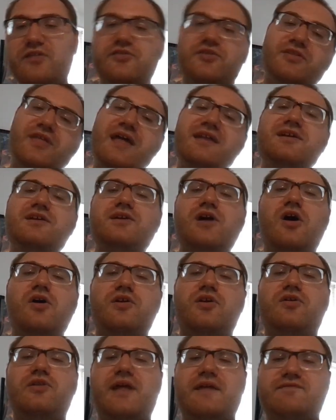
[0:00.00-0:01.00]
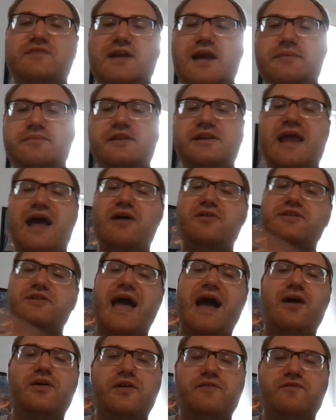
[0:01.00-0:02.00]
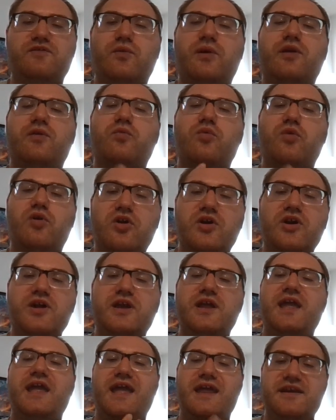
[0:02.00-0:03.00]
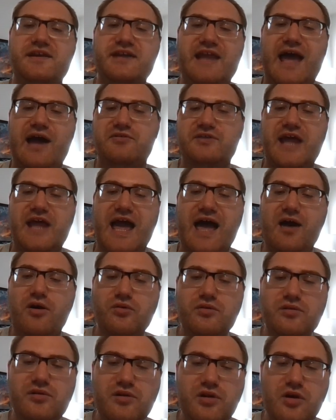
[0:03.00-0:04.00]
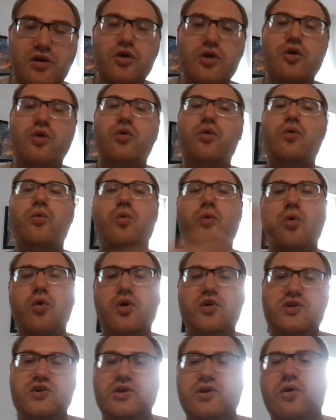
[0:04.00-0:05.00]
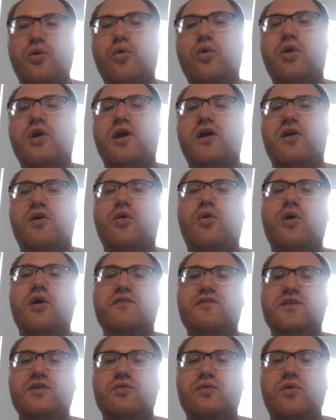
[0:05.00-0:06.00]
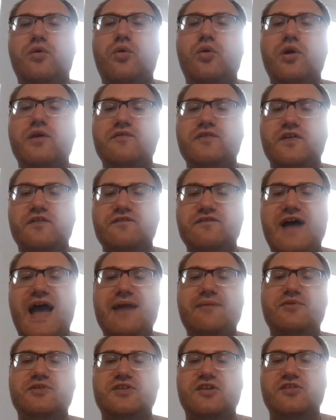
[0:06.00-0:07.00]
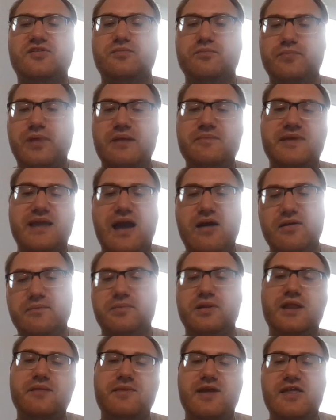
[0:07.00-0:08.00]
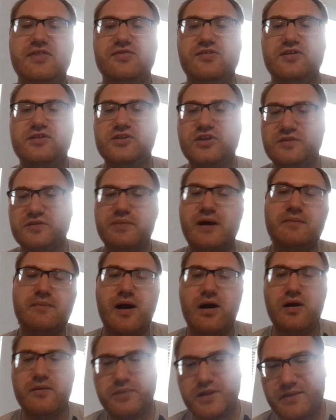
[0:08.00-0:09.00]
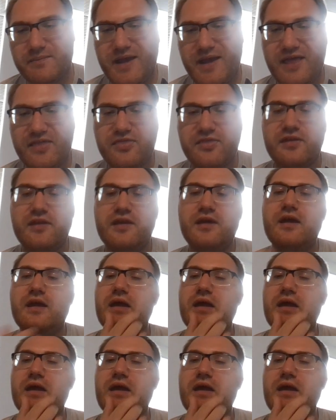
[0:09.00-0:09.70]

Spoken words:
so then you only have to come to downtown if you want to work in downtown, or if you're fine with this bumming out in Plymouth, you can just bum out in Plymouth.